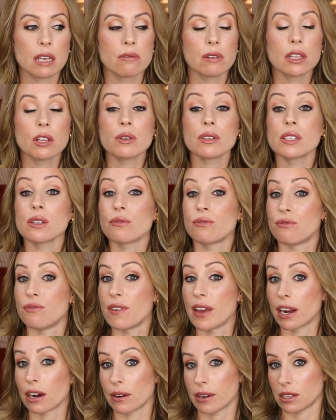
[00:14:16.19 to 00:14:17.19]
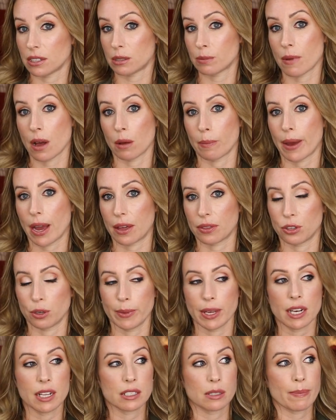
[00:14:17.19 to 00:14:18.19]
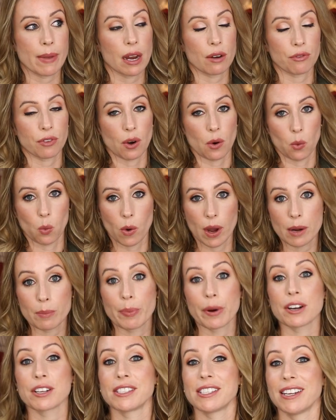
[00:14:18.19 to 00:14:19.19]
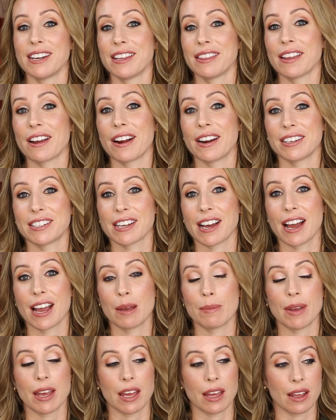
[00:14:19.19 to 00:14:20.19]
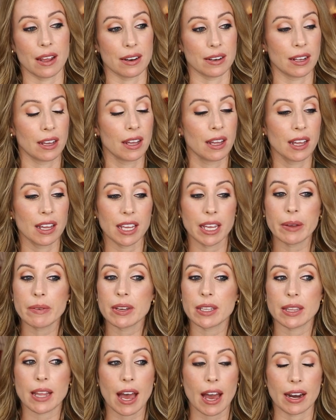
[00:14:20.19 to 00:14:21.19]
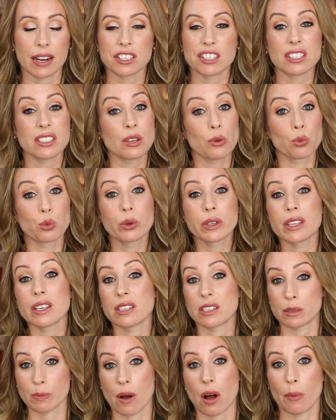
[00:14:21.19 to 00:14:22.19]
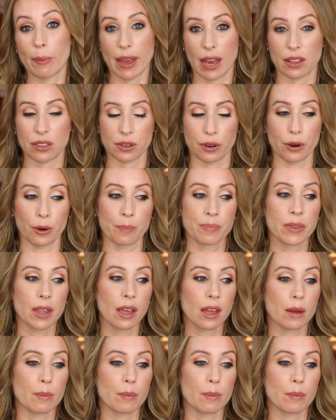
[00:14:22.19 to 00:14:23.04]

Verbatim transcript: even though it's a very small bathroom. It is meant for one person in there at a time, and even that, it's just a really small bathroom.